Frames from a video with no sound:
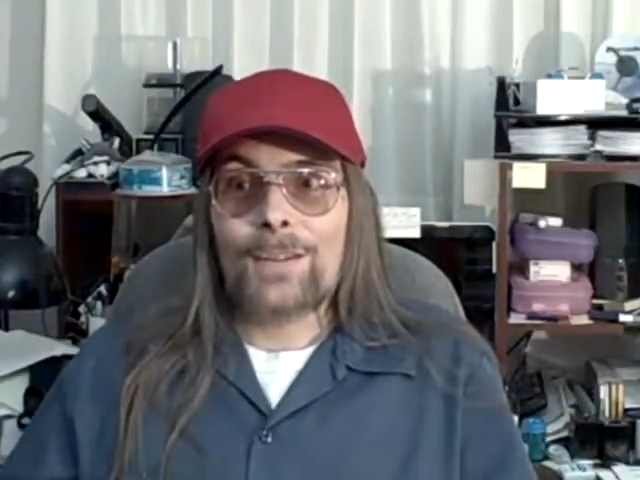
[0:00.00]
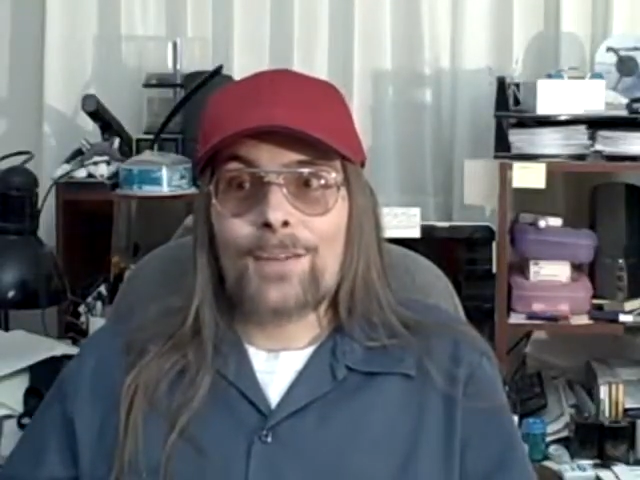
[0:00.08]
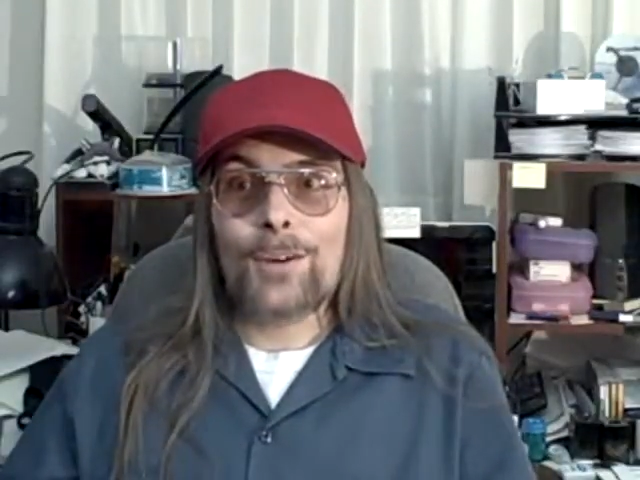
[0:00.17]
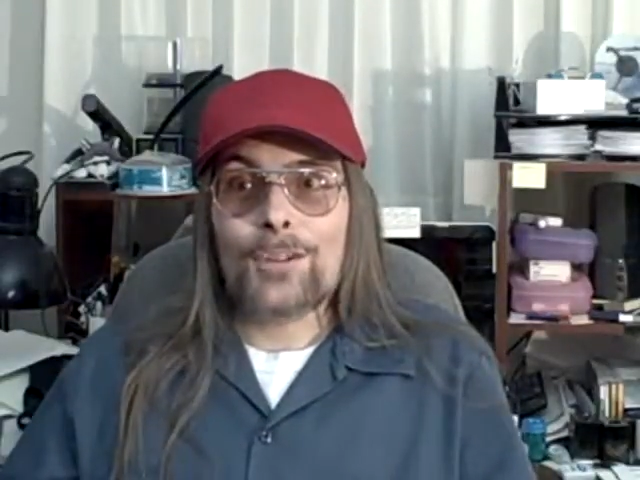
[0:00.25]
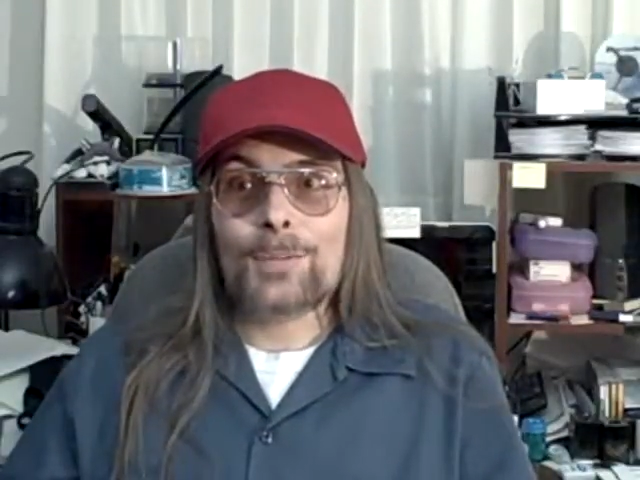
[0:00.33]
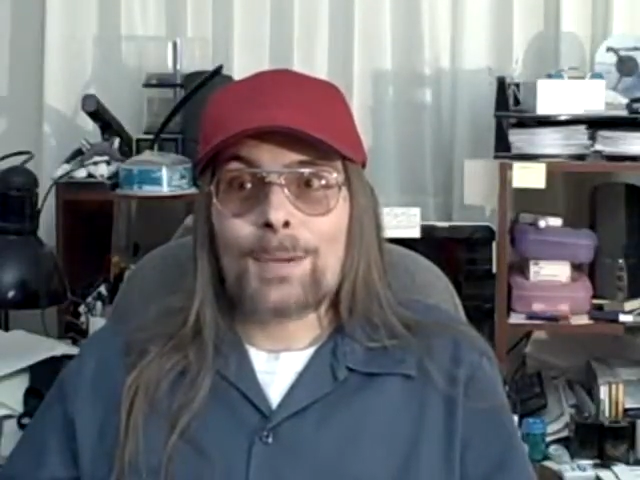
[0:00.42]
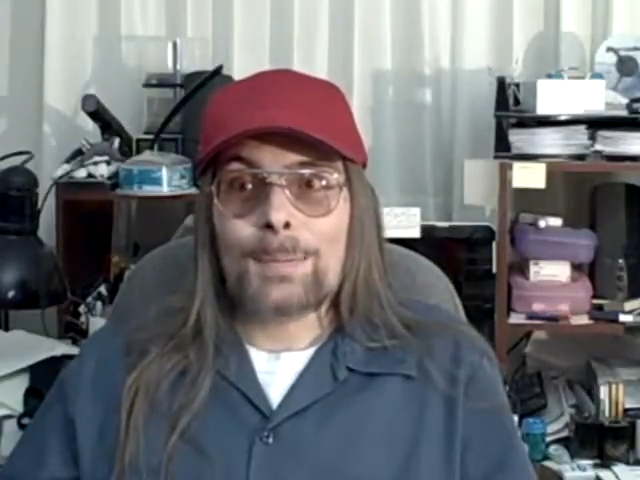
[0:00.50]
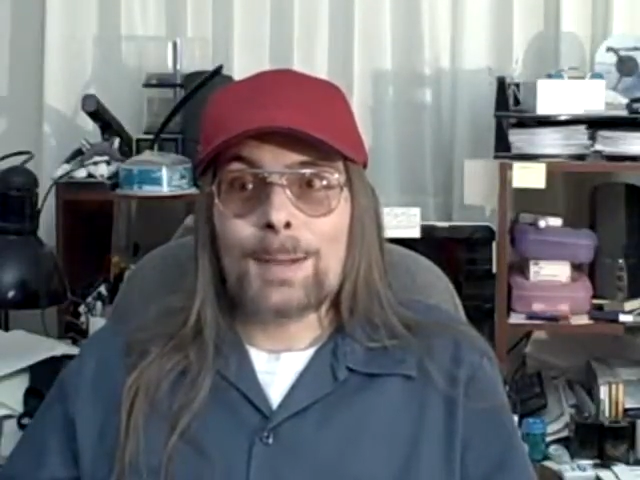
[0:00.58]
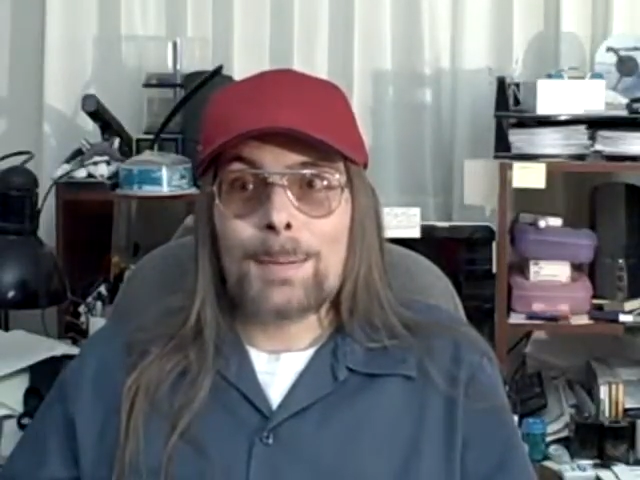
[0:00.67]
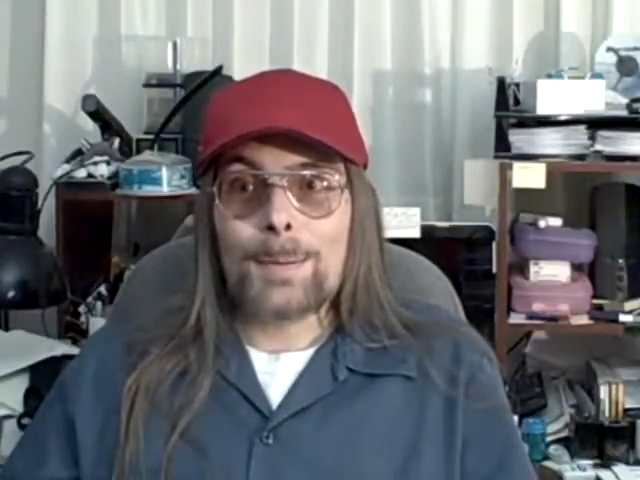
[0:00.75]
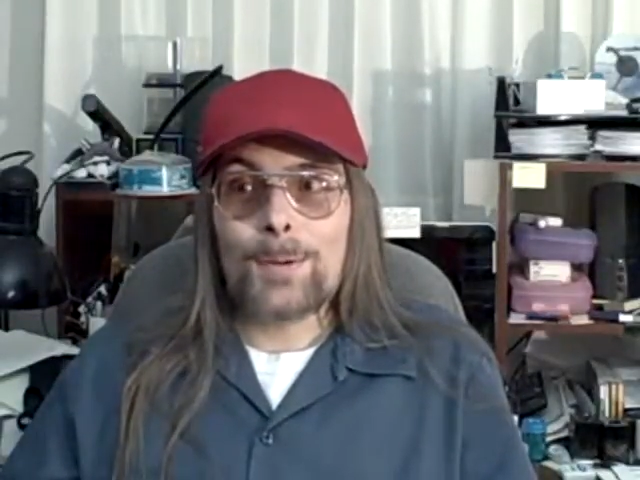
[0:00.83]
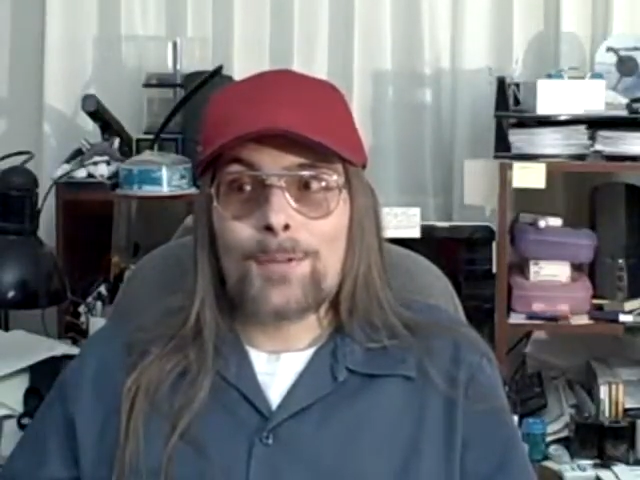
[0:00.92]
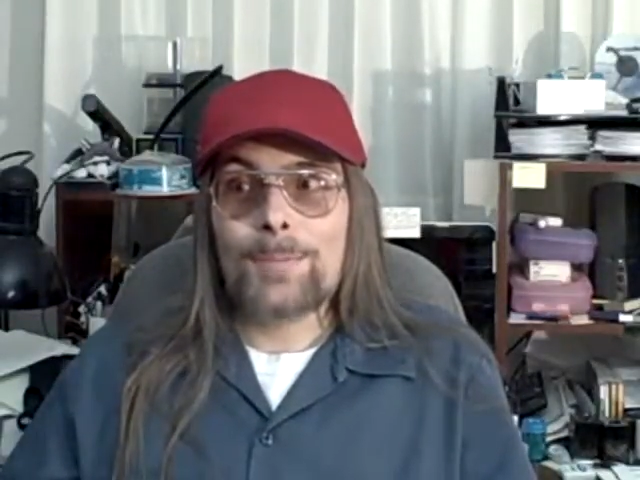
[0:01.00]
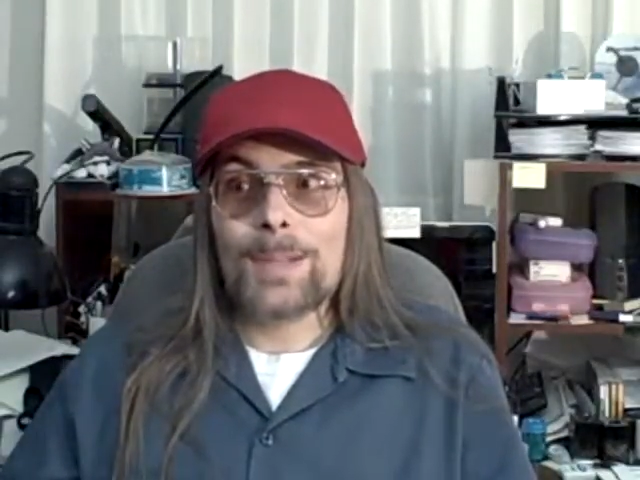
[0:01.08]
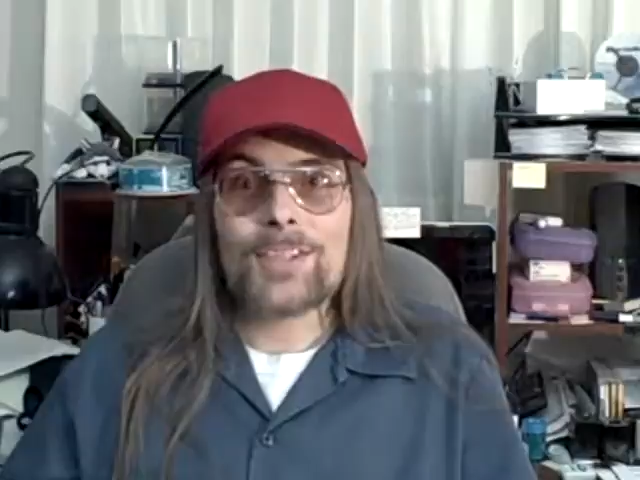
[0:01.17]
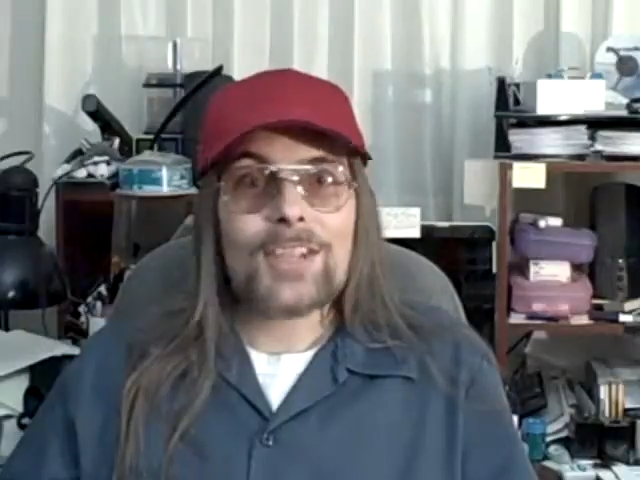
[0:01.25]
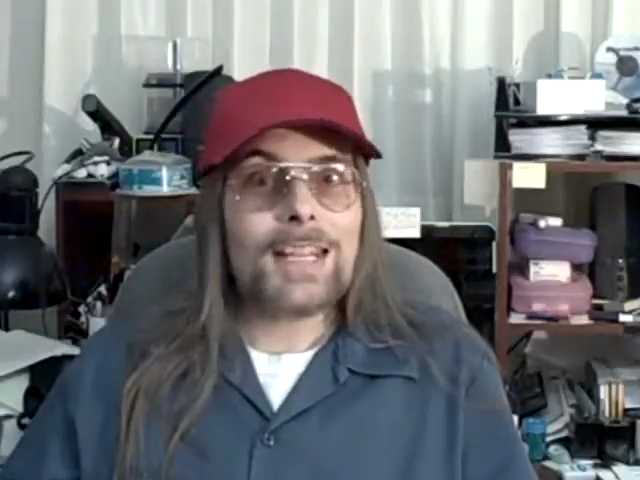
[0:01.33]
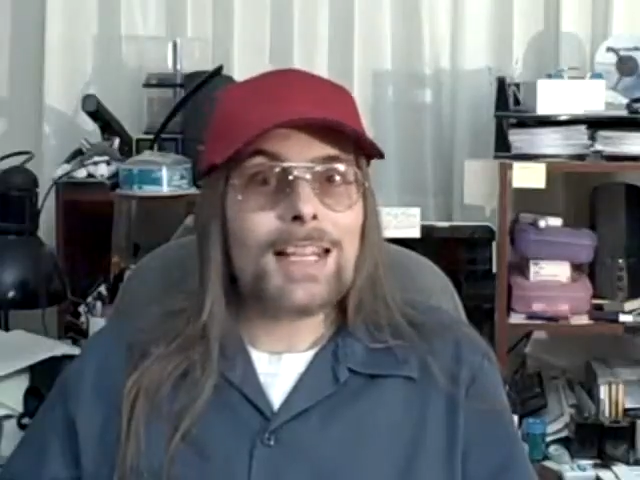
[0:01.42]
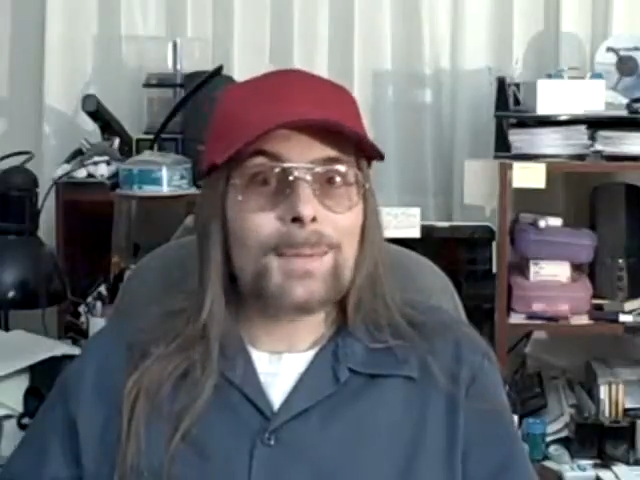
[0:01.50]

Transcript: of notes about people who have been staying